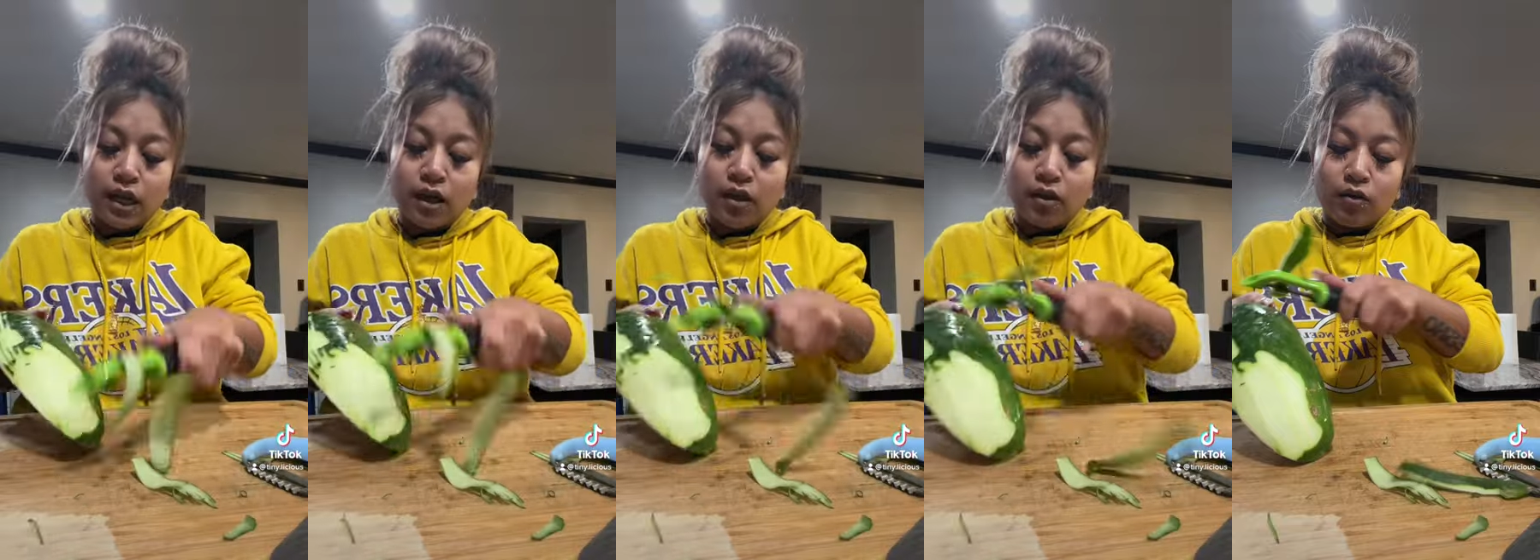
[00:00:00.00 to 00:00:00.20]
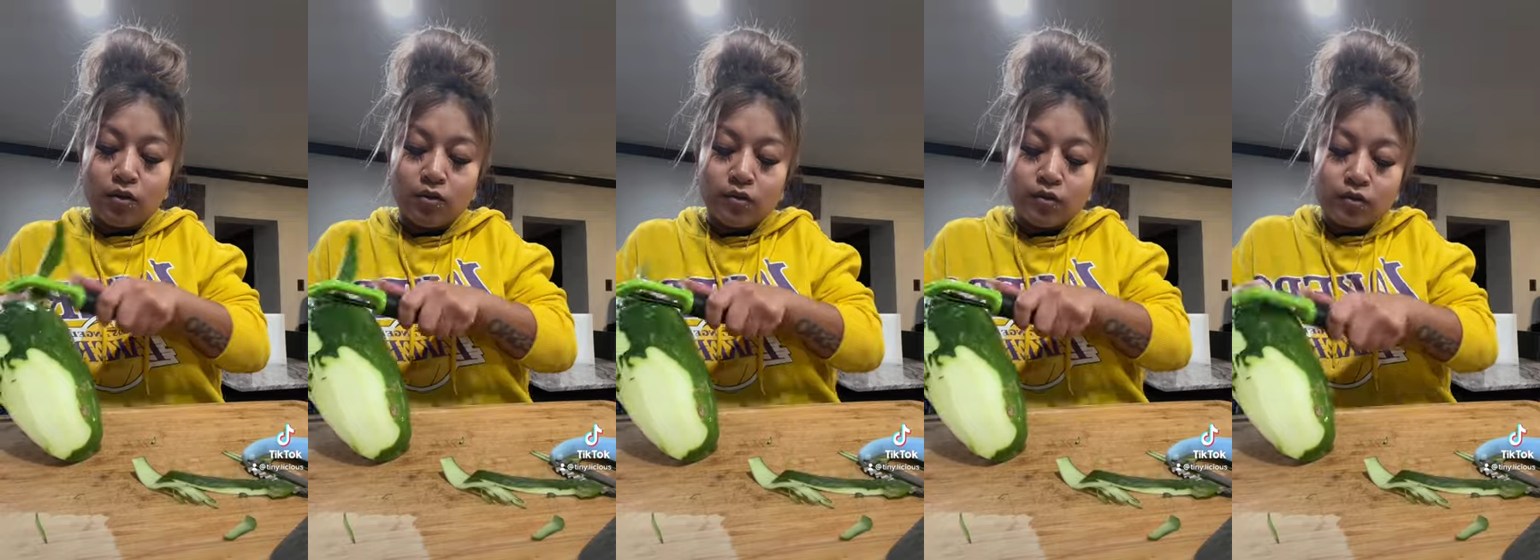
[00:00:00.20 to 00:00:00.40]

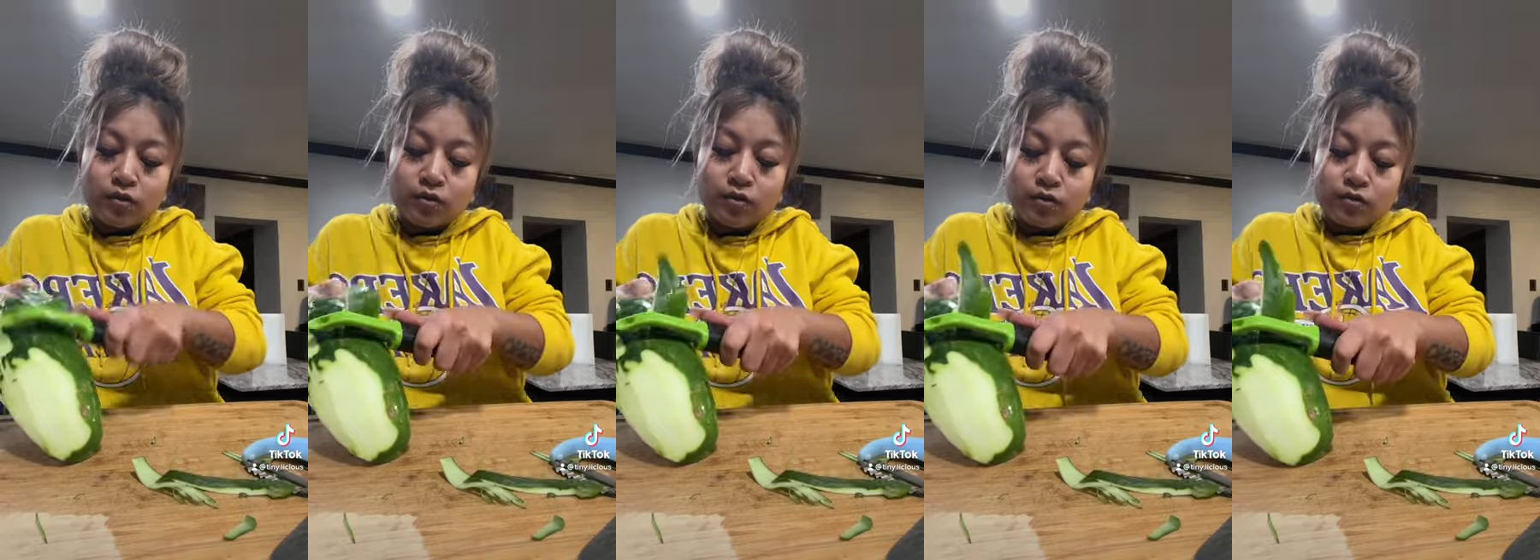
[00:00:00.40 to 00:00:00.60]
out.